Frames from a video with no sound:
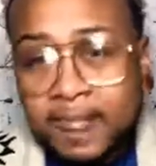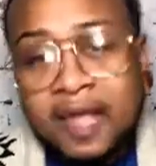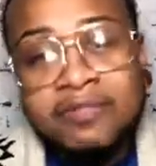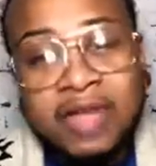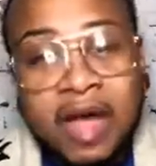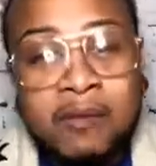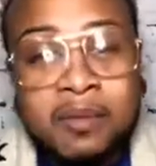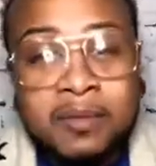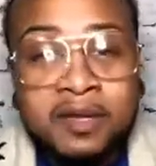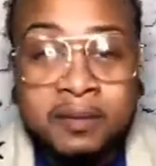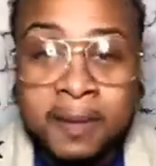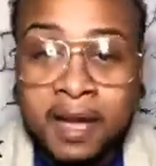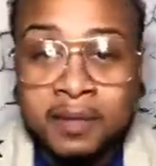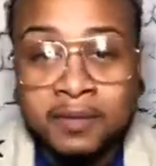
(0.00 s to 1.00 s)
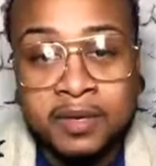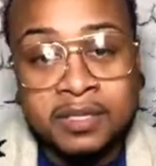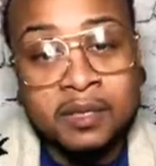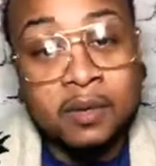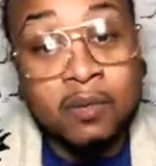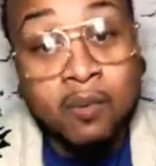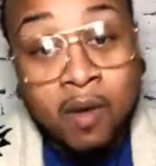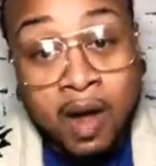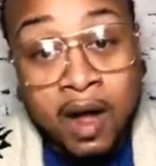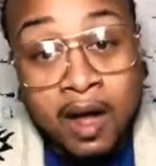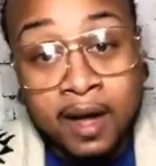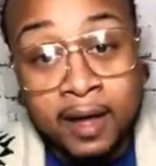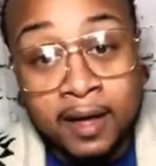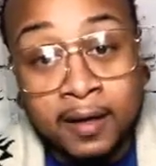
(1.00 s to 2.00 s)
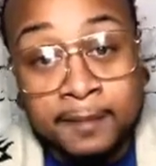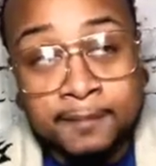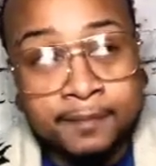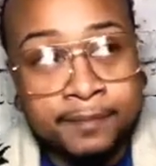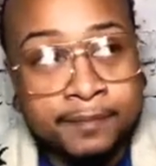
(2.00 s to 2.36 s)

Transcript: that would be the main reason why